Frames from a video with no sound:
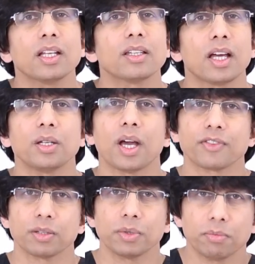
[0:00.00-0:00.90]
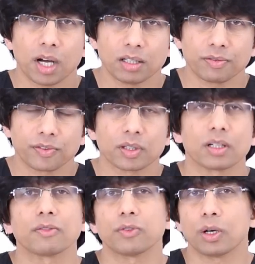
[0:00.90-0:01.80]
then you have to be mindful
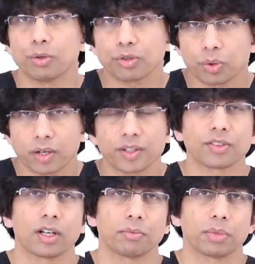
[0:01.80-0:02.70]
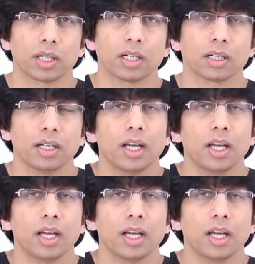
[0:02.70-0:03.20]
of always wearing sunblock